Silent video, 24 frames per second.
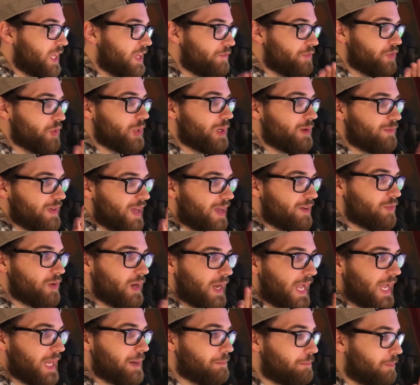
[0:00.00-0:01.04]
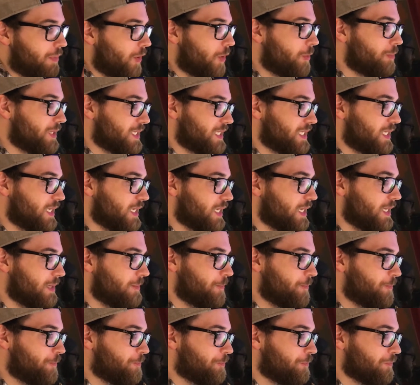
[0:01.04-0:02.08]
If you have ever had boba tea,
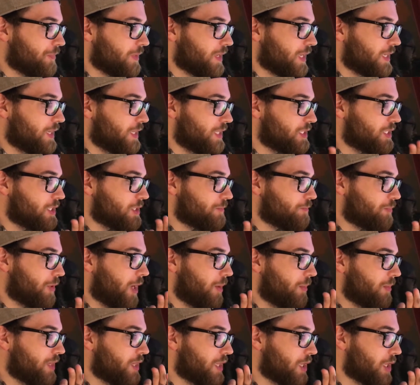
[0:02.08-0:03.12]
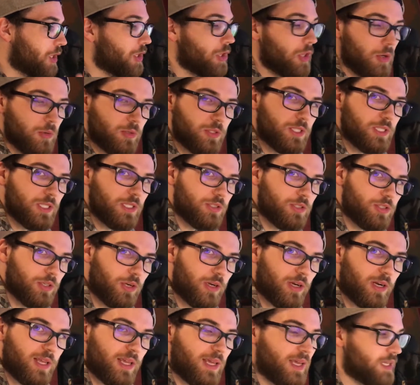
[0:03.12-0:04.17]
this is probably the closest you're
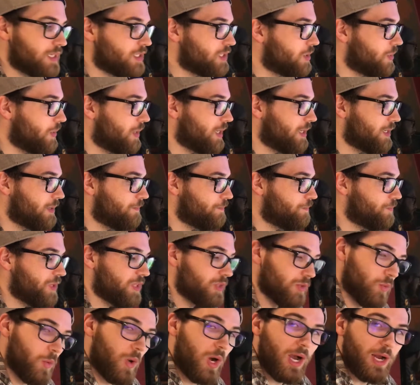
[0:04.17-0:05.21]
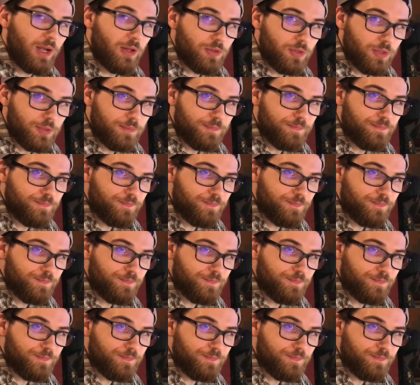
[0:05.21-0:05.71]
going to get to it in the wild.